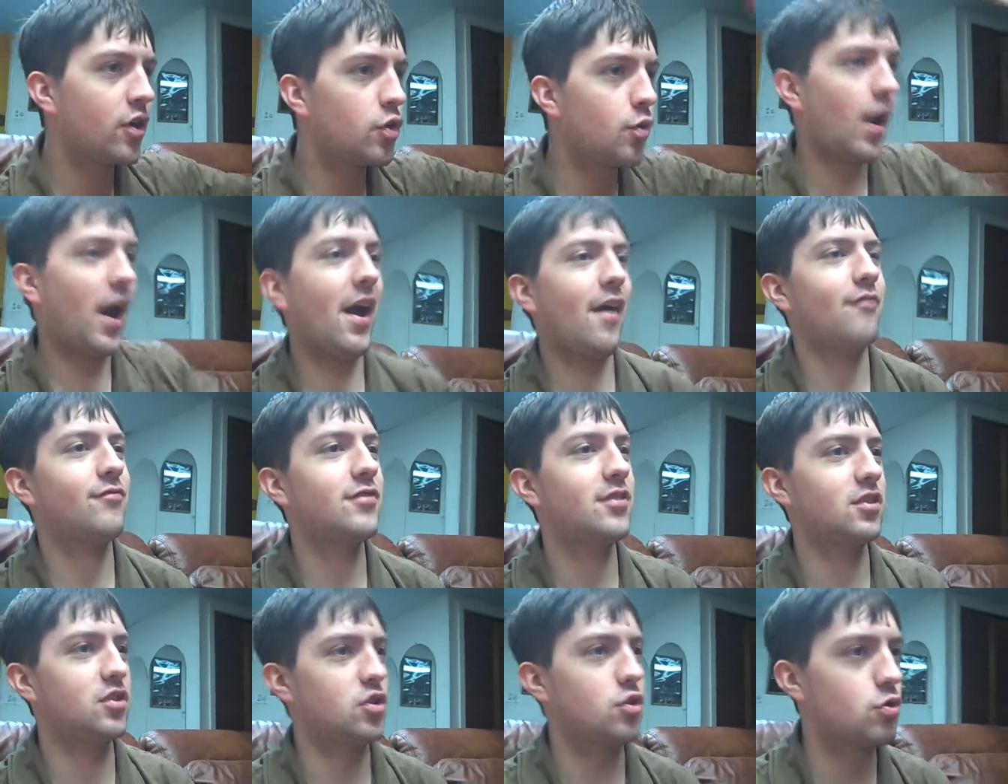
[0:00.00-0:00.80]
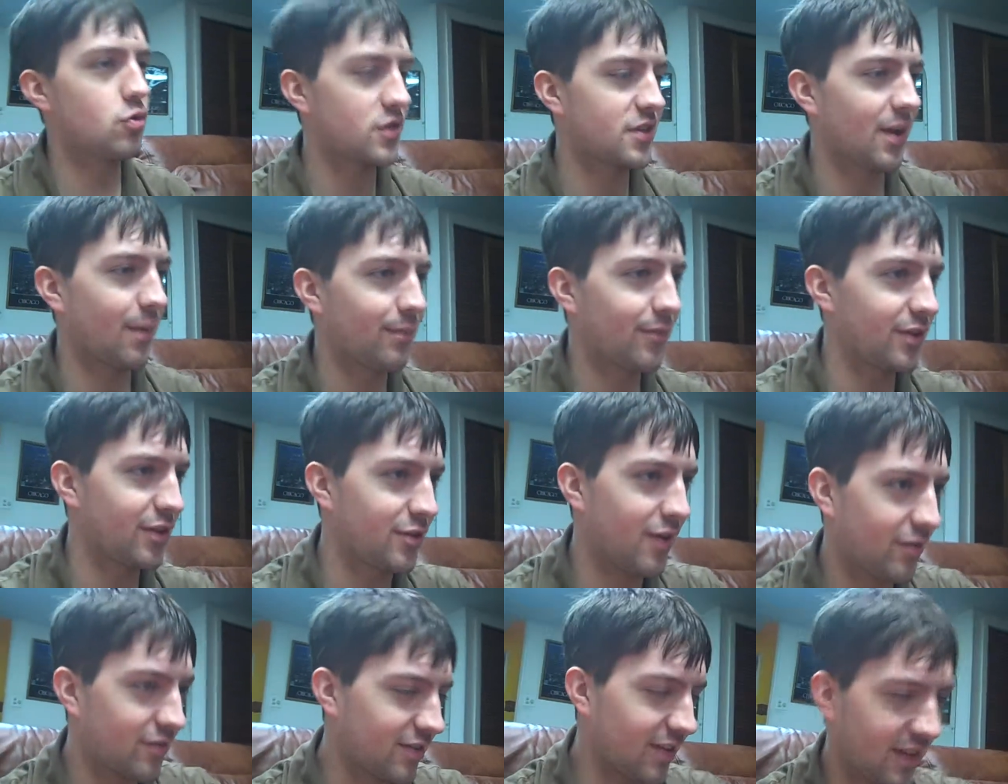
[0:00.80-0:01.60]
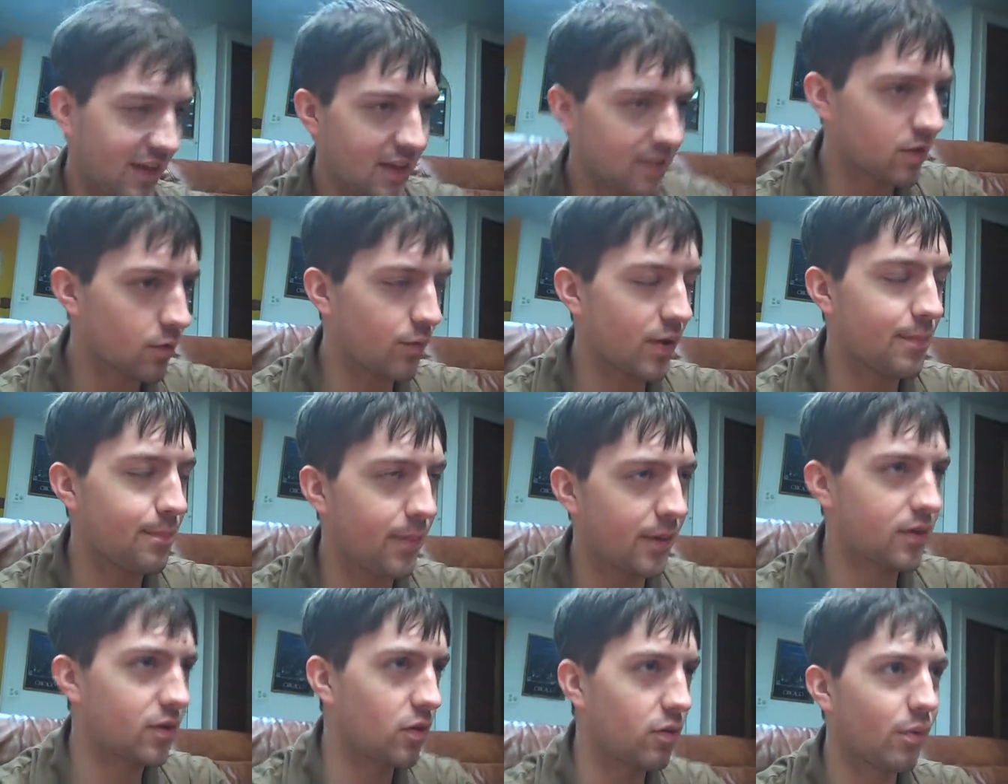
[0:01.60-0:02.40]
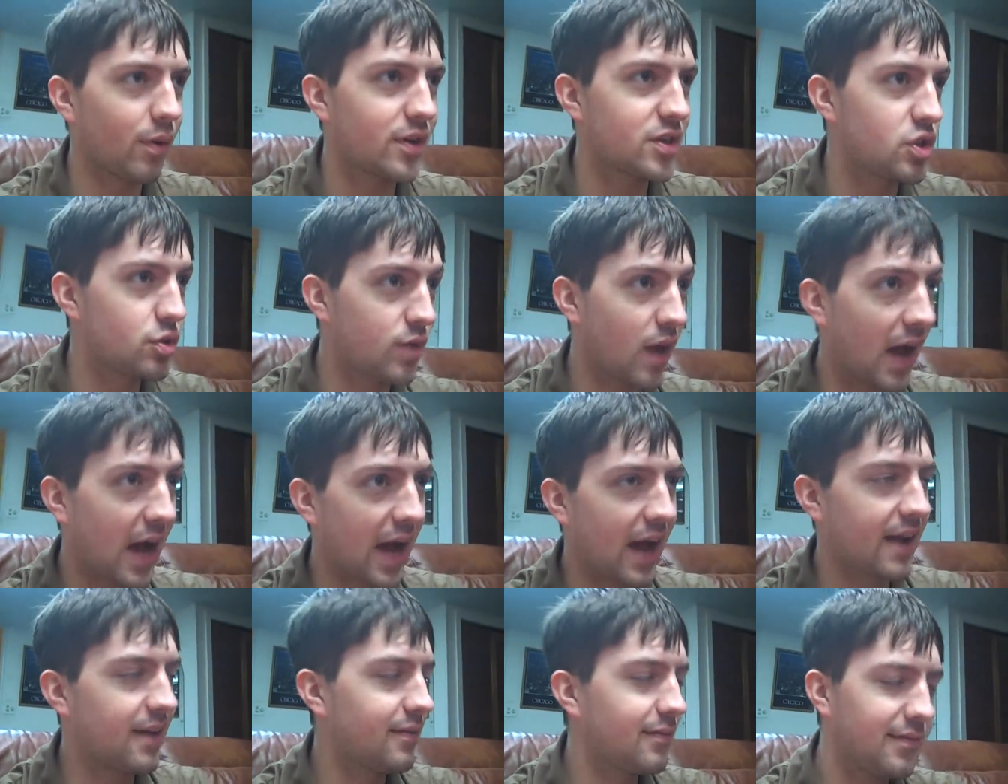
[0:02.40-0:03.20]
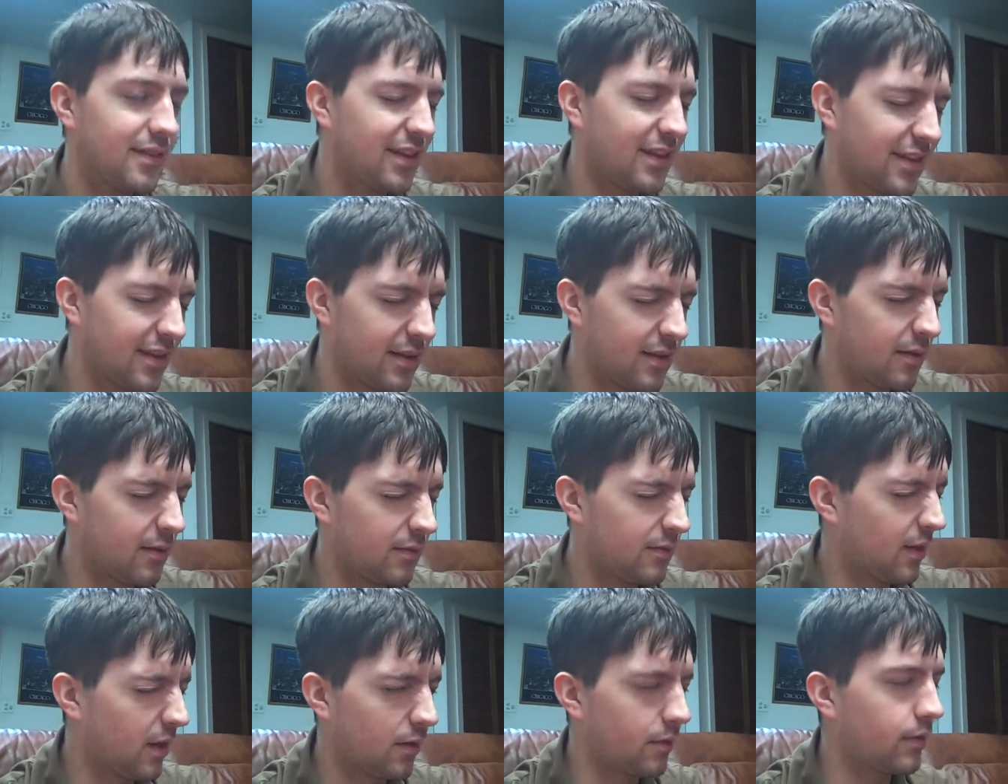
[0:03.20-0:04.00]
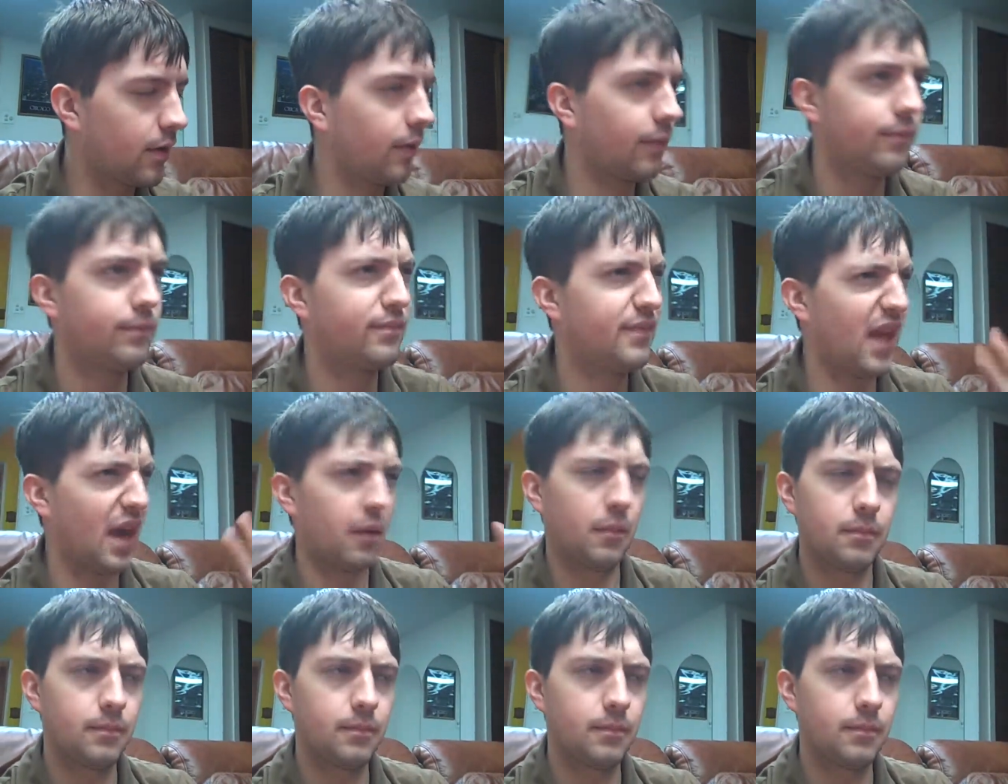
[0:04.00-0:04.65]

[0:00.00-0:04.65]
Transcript: you have to do something. You have to, like, hit the right button, otherwise you die. No, eh, no, no, no.